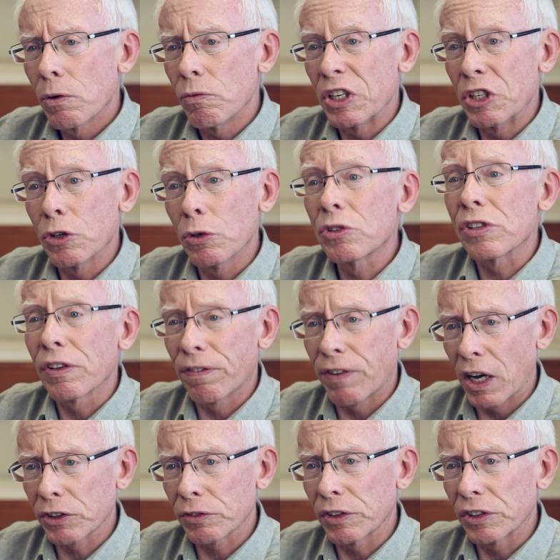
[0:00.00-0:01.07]
reduce the
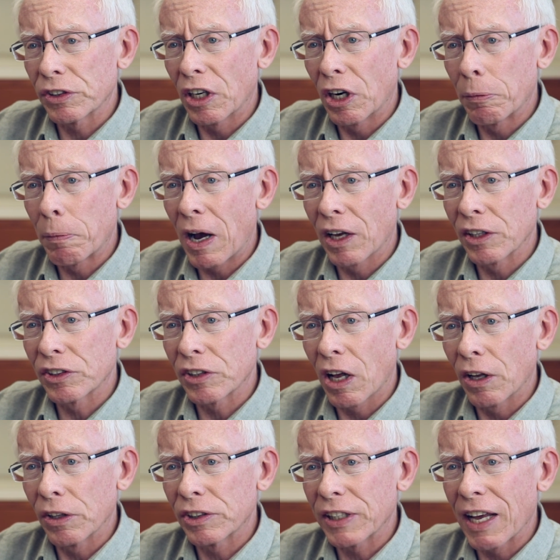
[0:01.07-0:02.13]
phosphorus in our
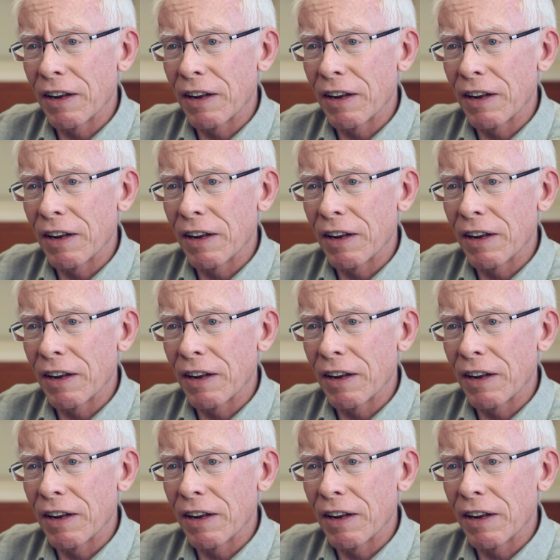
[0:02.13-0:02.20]
biosolids